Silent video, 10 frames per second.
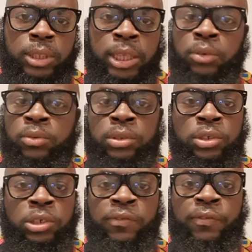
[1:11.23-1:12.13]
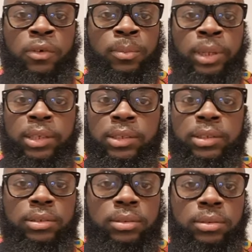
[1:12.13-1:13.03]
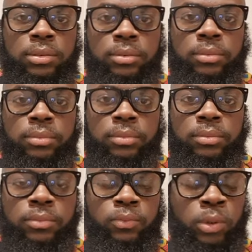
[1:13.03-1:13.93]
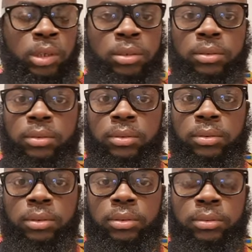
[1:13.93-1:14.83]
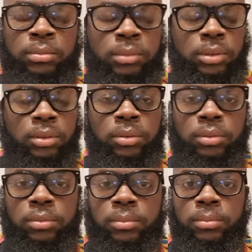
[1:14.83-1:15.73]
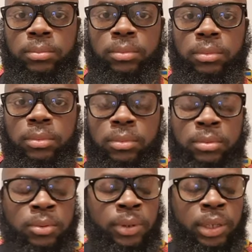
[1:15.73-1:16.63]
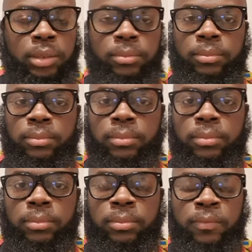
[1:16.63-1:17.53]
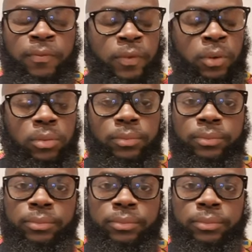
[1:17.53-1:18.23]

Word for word: those are just 4 blinks. 1, 2, 3, 4.